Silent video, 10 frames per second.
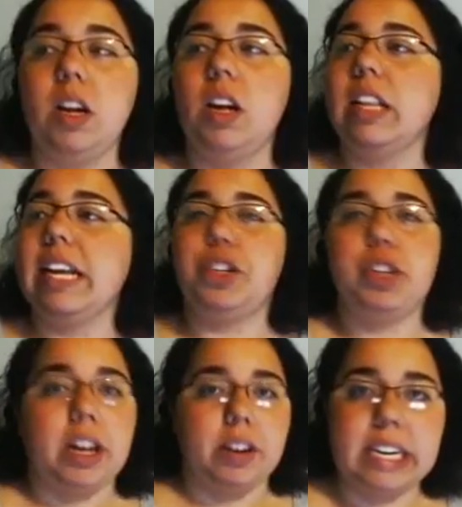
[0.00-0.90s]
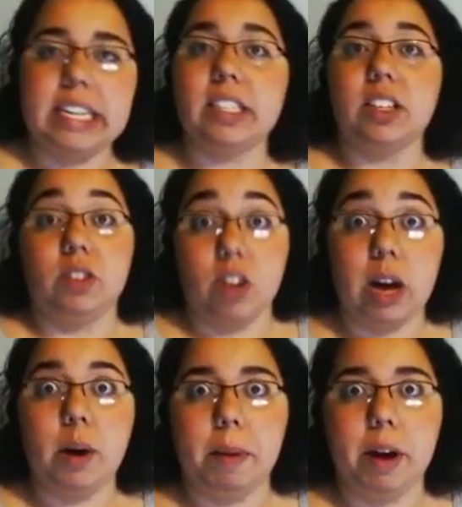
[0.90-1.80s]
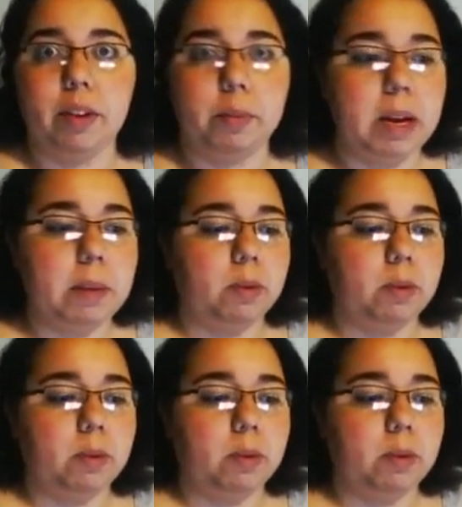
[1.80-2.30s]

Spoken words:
like charities and to help other people.